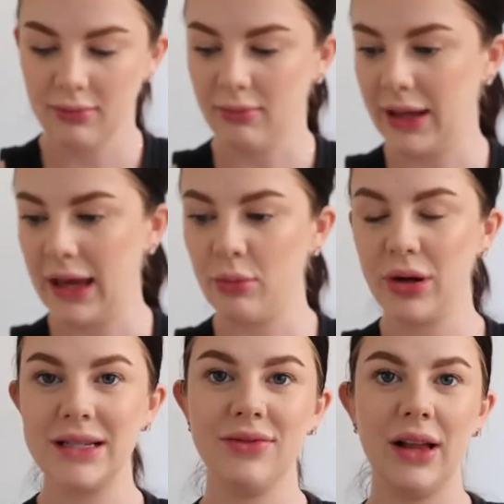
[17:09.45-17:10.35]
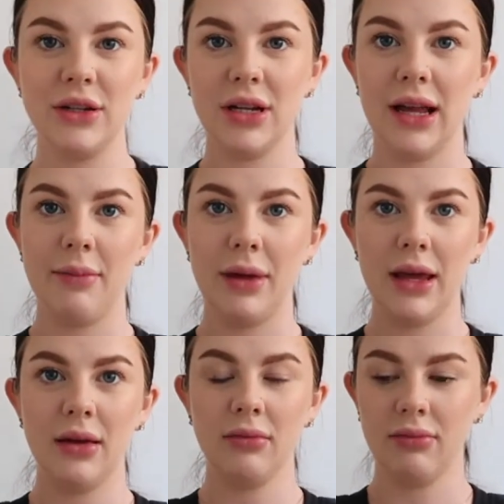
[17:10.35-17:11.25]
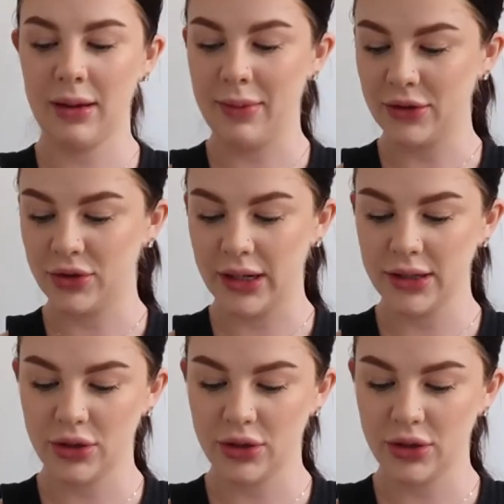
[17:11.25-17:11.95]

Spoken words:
My camera is flashing at me, my battery,